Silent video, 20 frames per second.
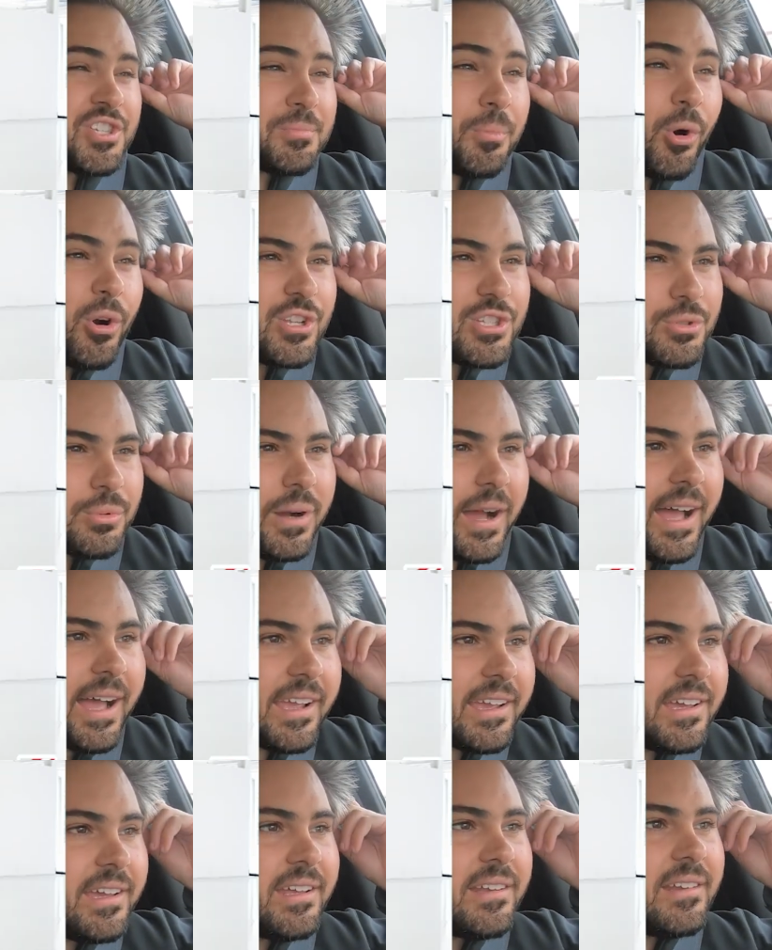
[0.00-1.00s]
sports
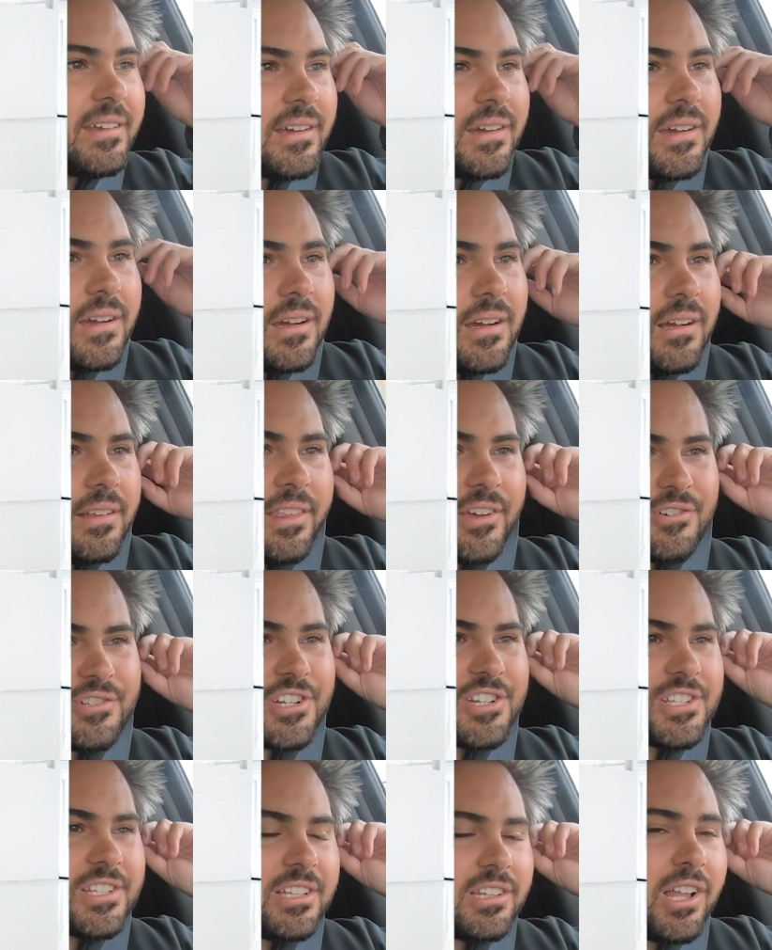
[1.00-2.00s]
wagon. There's
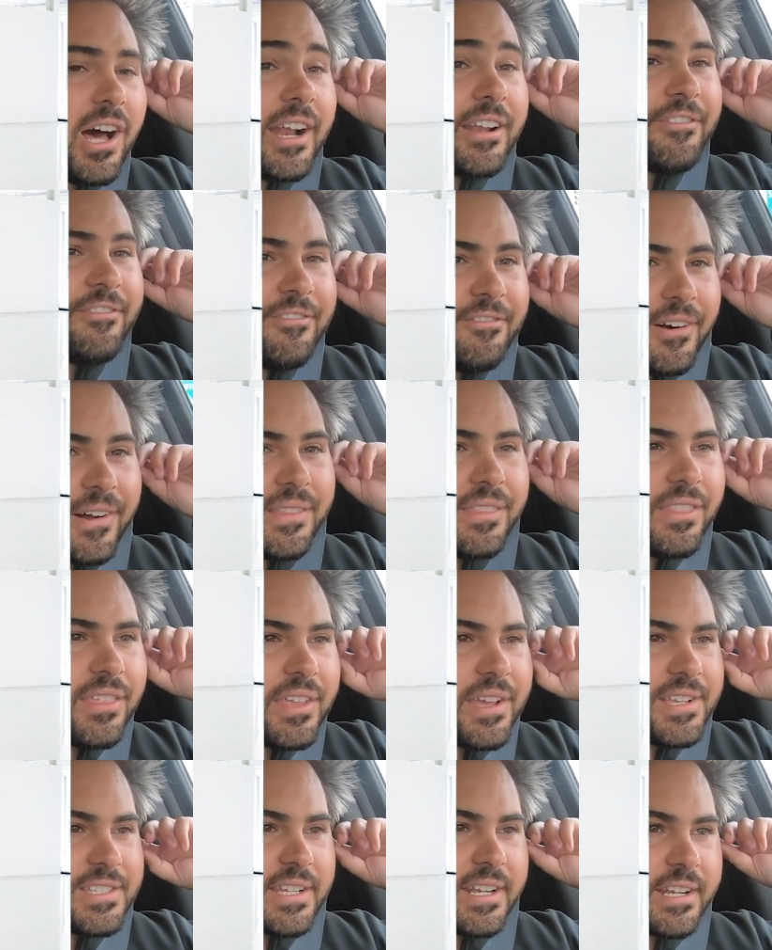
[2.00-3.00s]
just a lot of fun
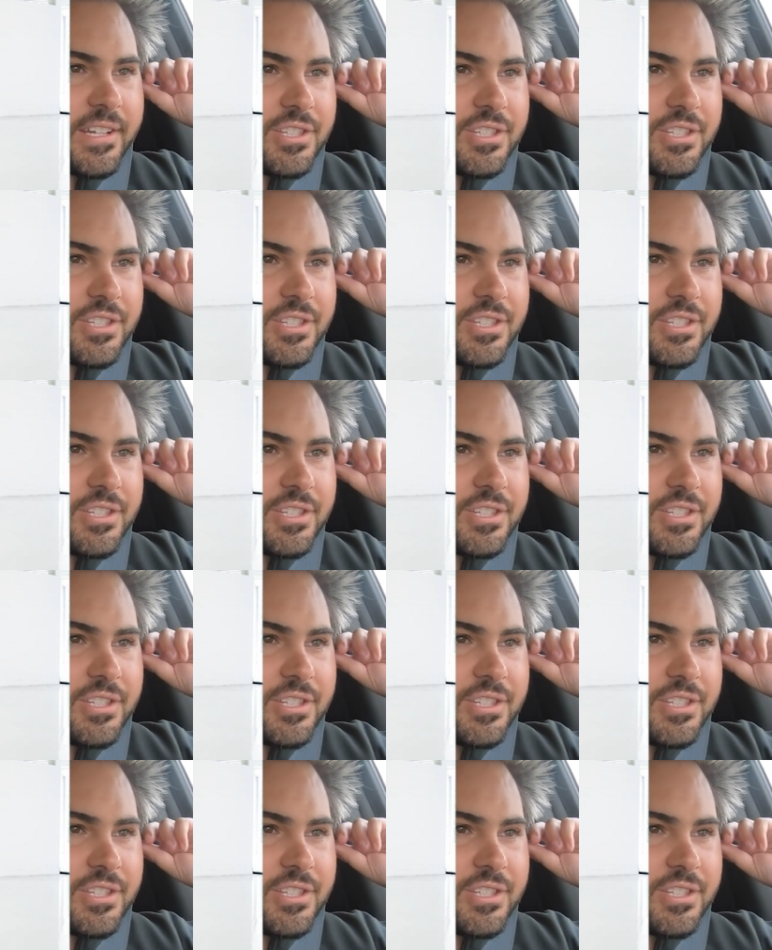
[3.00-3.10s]
things that I